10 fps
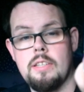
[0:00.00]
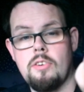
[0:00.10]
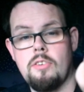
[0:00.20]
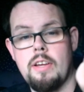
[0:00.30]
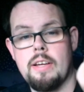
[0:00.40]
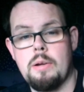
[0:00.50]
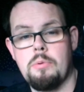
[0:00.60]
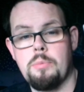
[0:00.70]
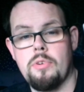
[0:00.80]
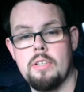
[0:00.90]
Not great
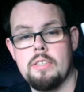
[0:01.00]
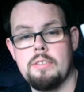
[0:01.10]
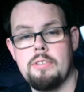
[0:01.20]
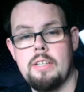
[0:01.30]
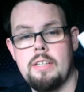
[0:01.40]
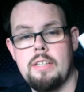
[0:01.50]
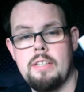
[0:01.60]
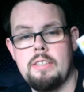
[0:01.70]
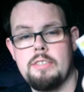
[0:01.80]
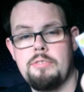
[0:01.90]
camera, but
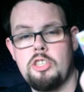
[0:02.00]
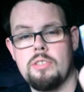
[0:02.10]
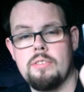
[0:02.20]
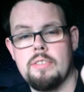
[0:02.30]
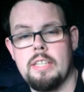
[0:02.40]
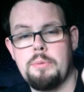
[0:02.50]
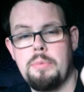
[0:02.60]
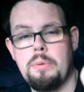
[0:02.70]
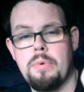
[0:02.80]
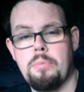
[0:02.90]
it's vision as a
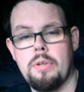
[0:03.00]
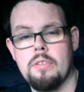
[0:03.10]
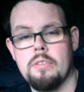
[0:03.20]
Bitty Pop.